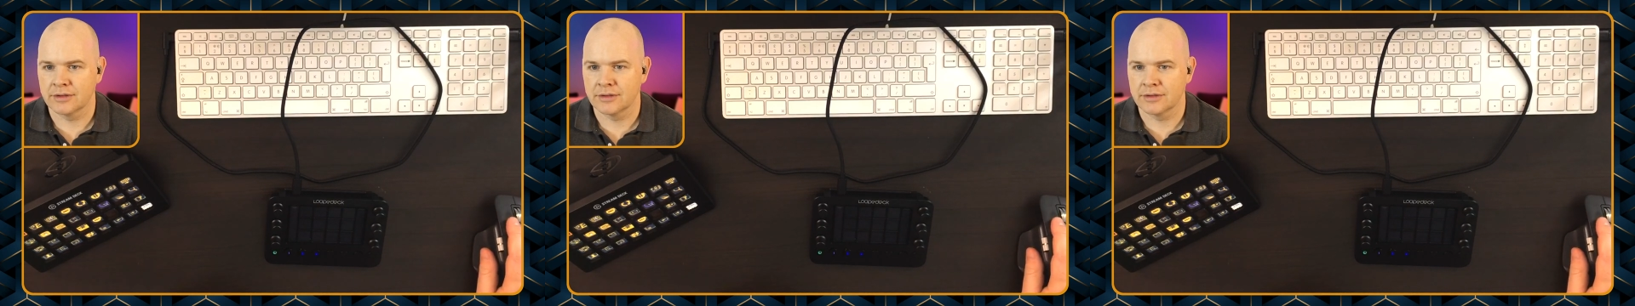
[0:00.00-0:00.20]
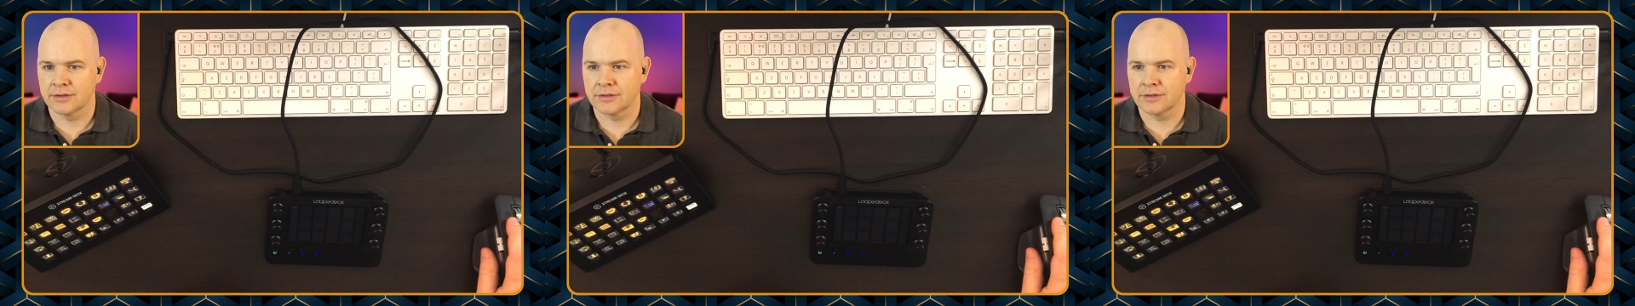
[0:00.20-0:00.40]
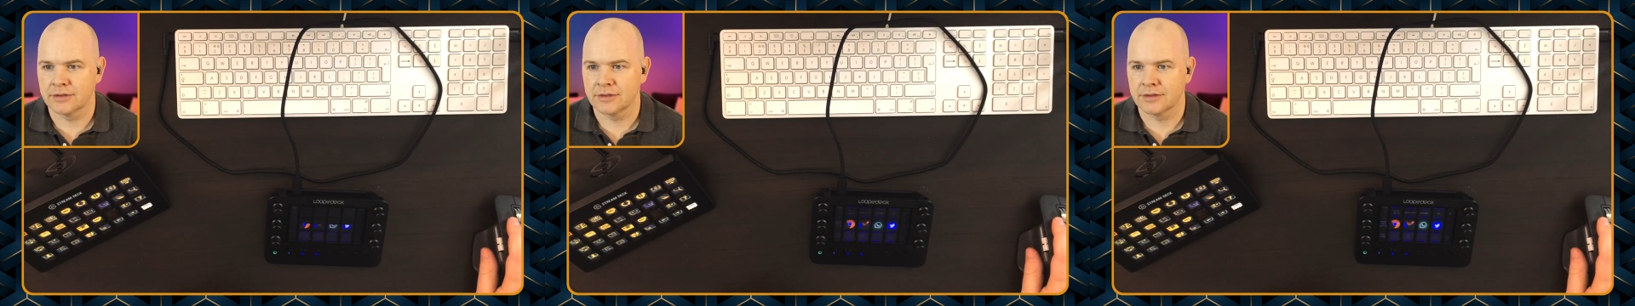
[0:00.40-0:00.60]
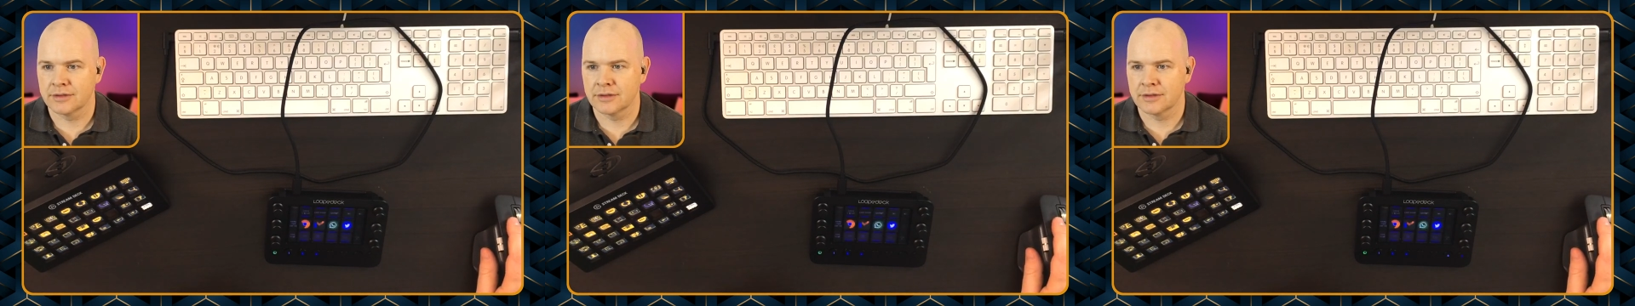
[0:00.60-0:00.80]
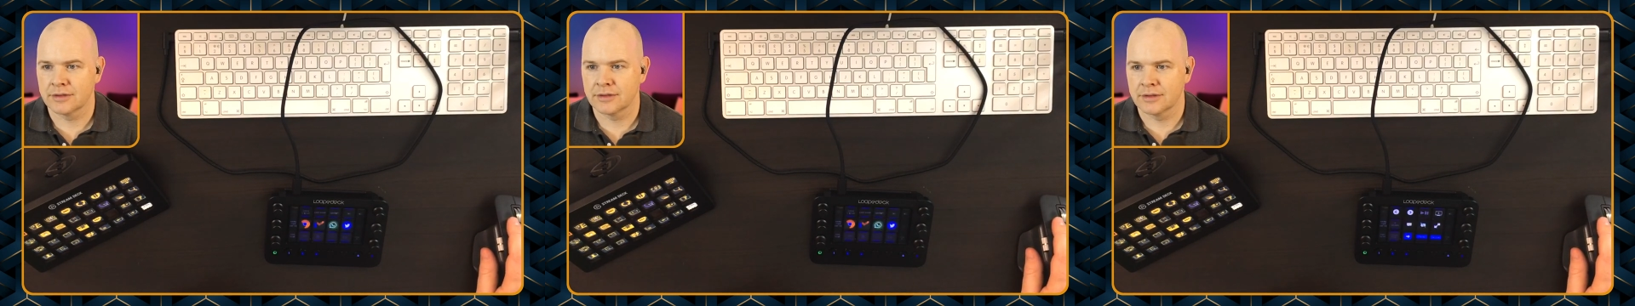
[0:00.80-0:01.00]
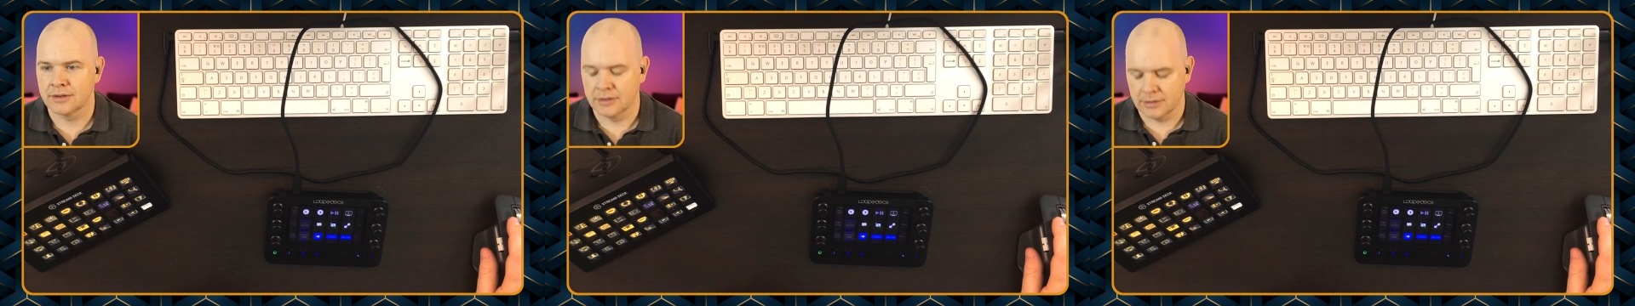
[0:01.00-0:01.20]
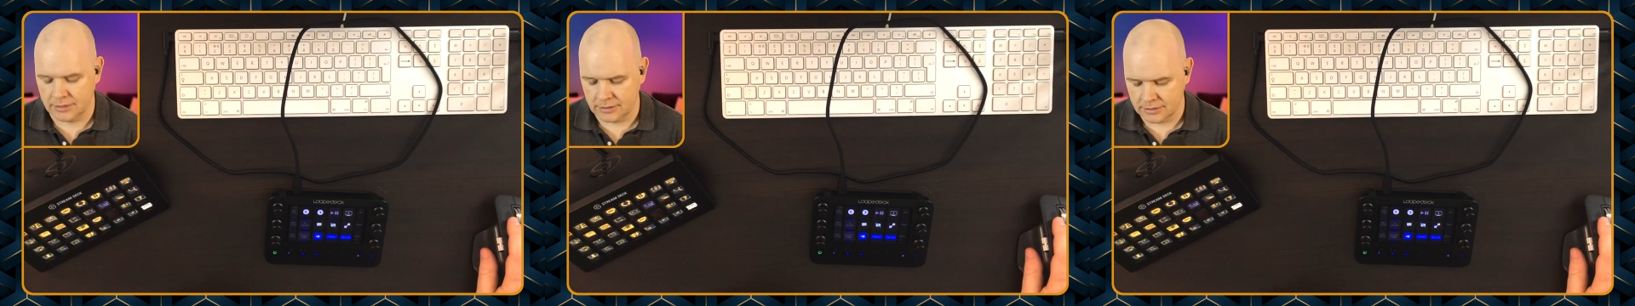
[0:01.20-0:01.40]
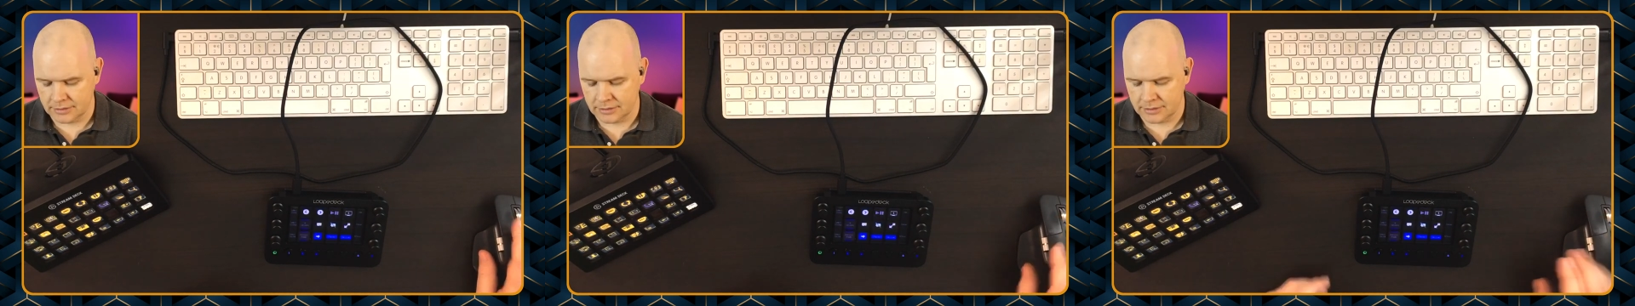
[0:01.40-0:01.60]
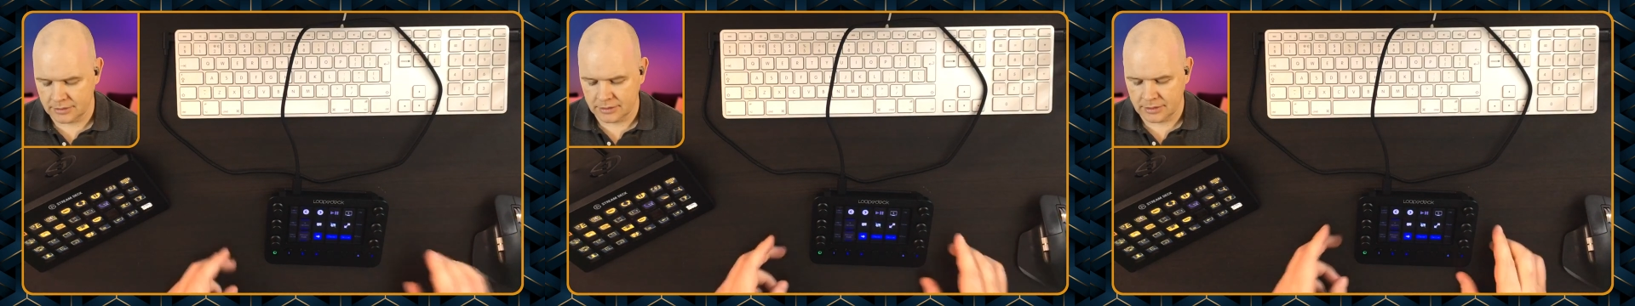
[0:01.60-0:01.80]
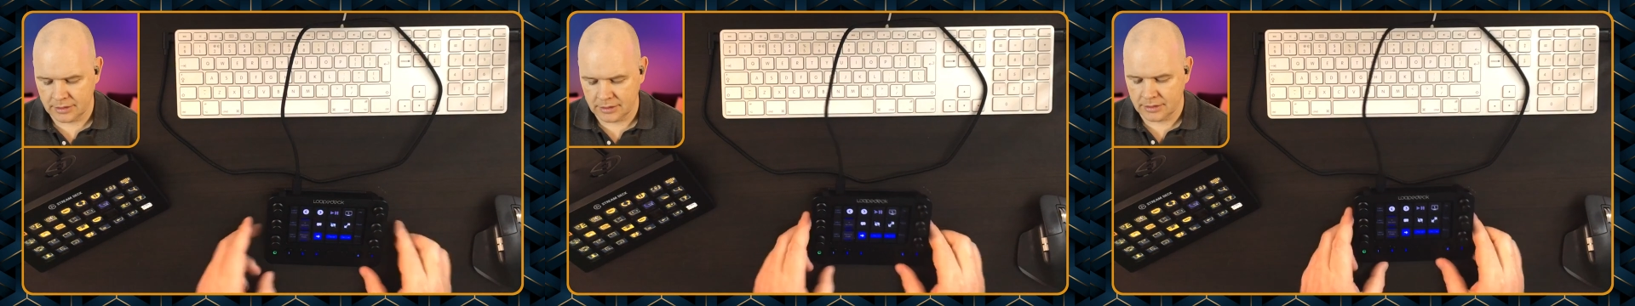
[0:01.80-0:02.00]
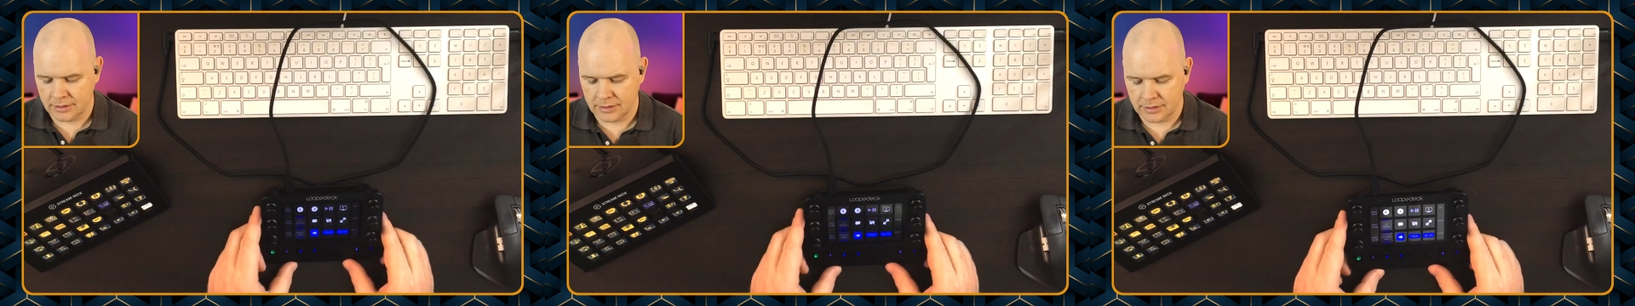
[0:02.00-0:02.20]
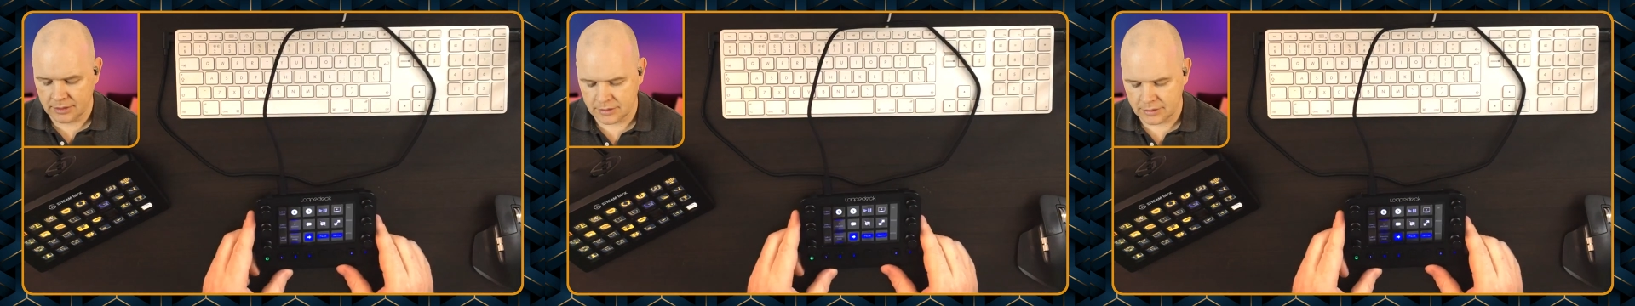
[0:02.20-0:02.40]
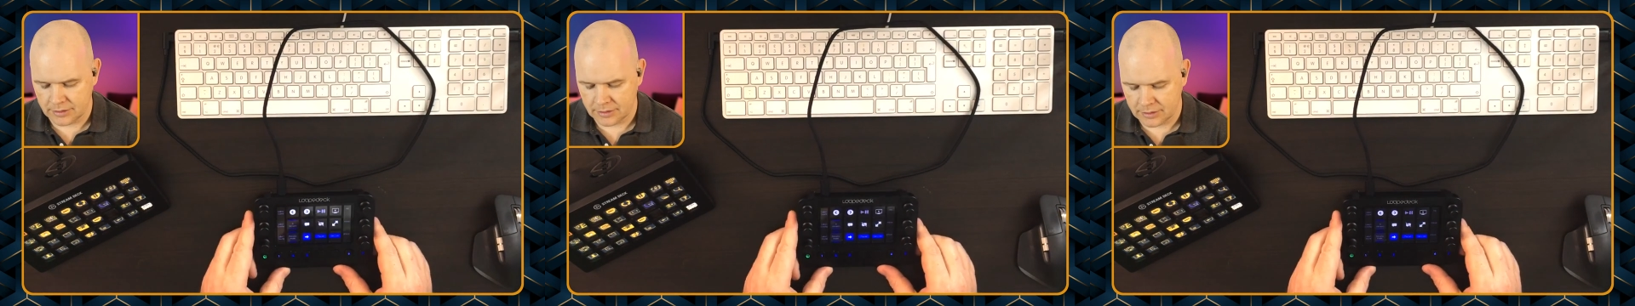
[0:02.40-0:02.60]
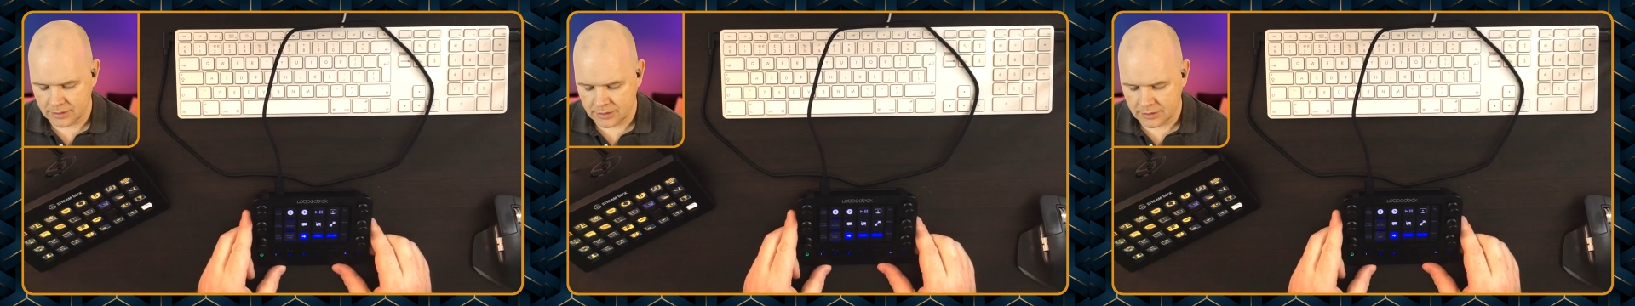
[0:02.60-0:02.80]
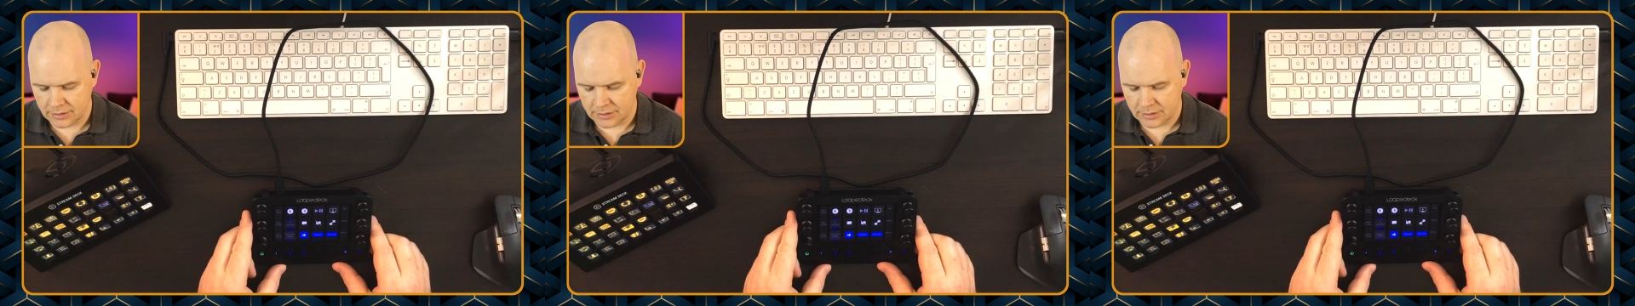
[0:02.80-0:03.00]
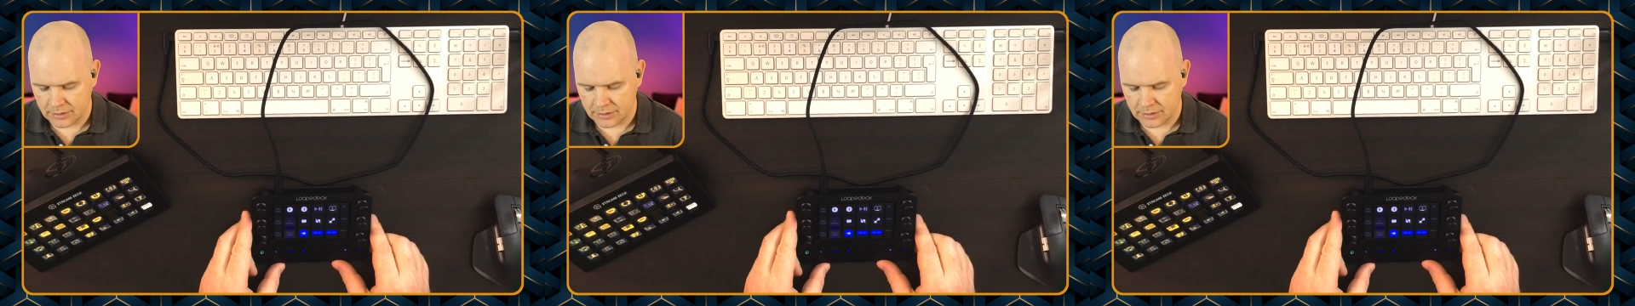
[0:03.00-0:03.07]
No one is speaking in this clip.